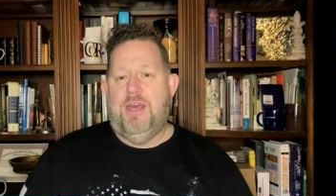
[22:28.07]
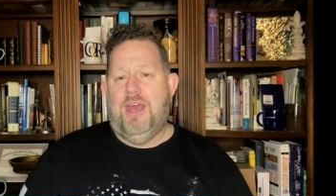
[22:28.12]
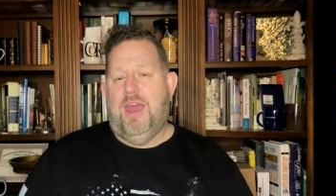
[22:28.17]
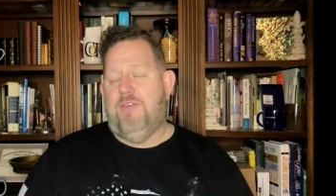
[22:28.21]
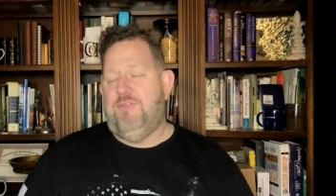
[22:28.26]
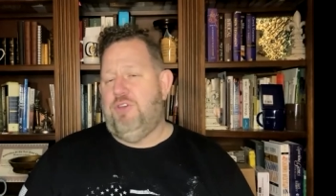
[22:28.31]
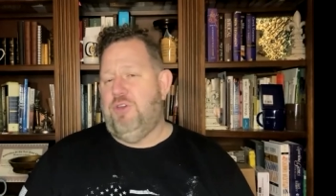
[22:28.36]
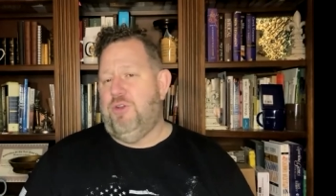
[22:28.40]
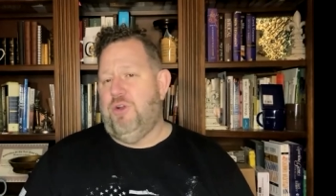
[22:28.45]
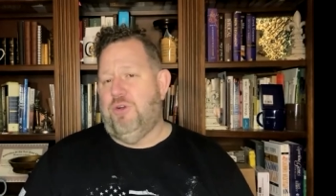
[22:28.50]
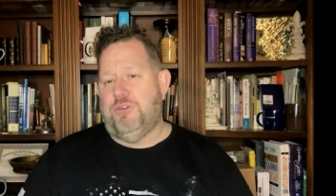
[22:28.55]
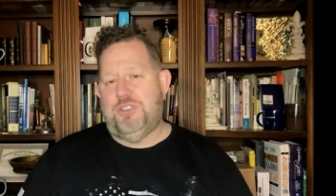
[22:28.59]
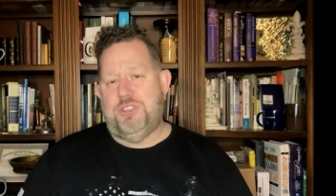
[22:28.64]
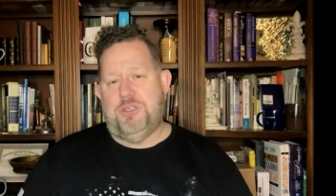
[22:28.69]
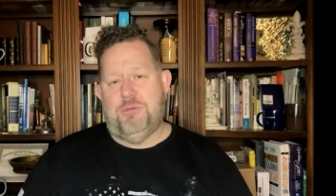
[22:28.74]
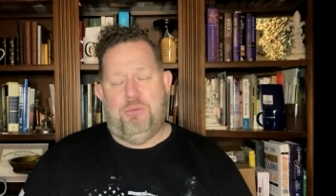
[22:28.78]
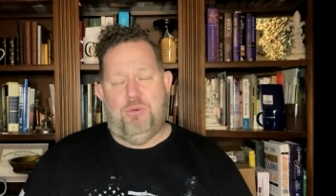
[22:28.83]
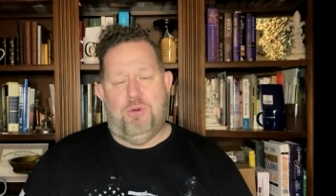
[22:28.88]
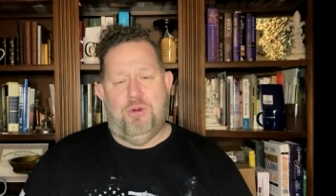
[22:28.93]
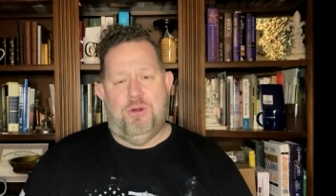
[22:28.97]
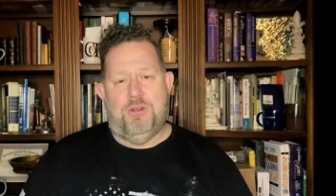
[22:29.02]
If you don't
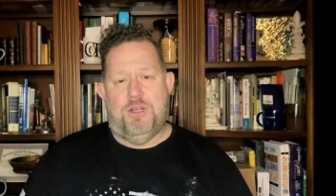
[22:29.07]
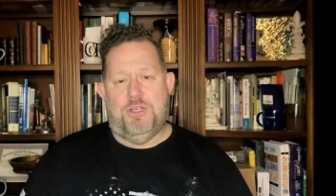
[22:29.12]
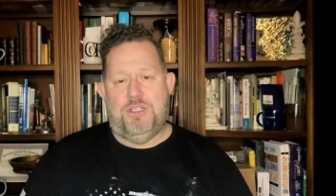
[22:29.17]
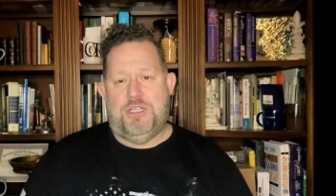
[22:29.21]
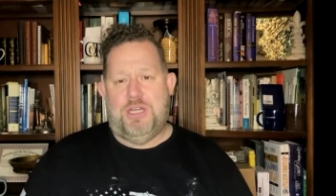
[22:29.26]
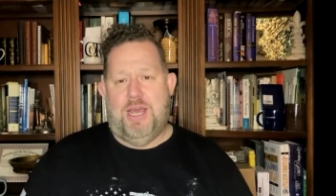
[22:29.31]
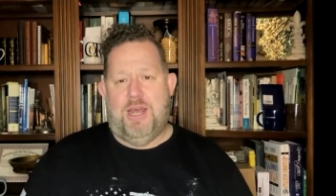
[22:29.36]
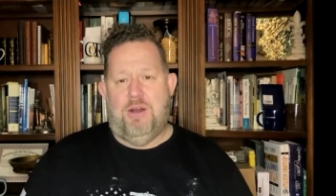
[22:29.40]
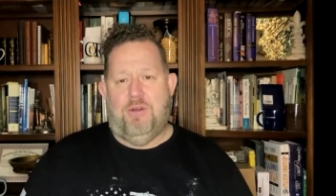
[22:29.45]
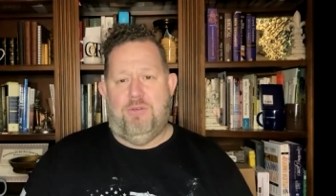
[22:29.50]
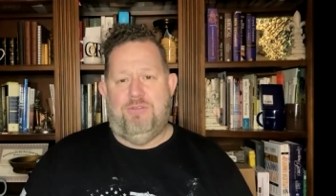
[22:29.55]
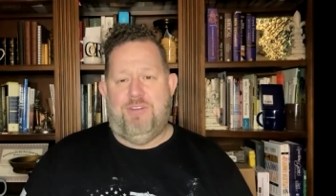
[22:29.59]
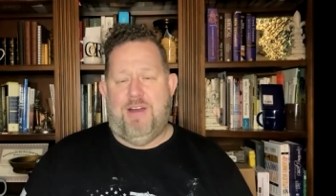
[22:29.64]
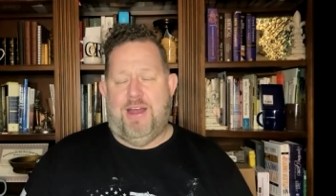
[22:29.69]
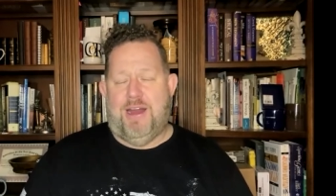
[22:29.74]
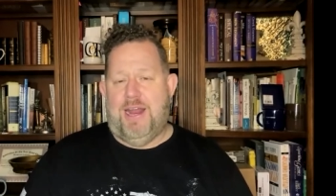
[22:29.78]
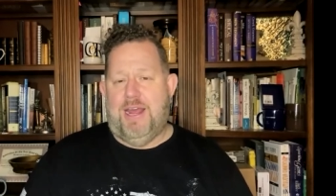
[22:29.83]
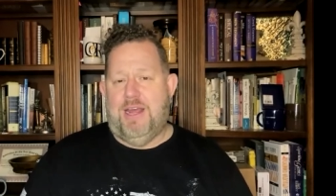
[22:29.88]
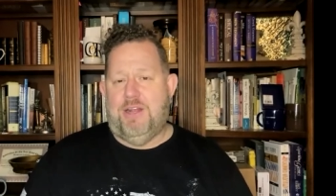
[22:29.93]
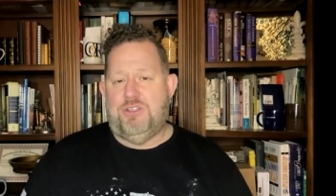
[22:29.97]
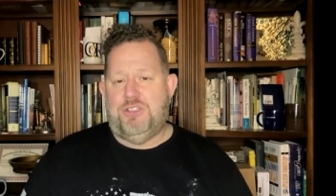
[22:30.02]
support the channel
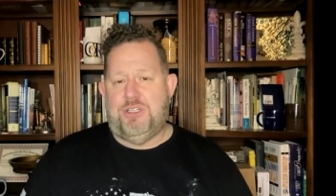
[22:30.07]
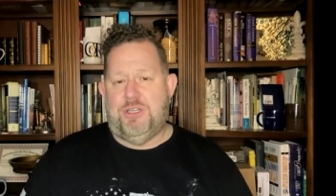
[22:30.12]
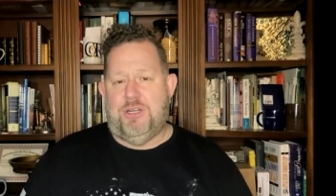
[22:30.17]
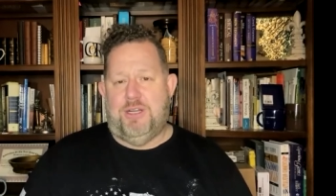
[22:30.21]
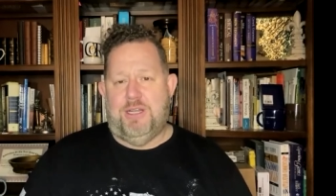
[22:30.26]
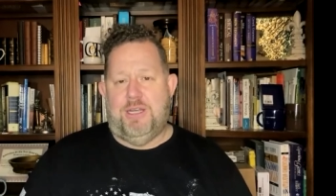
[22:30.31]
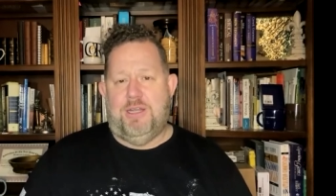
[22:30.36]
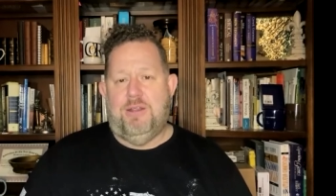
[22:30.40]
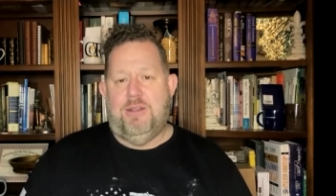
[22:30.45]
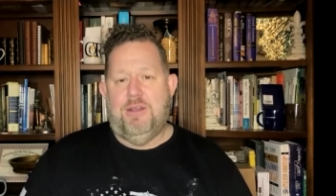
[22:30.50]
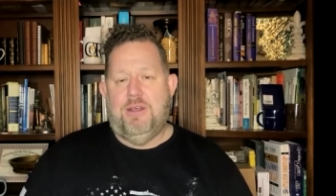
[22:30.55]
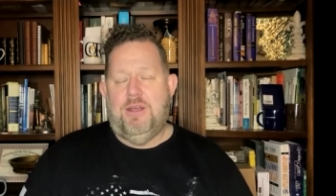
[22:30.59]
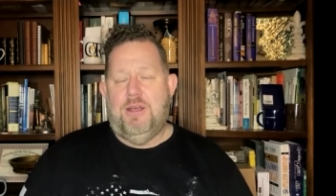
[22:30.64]
financially,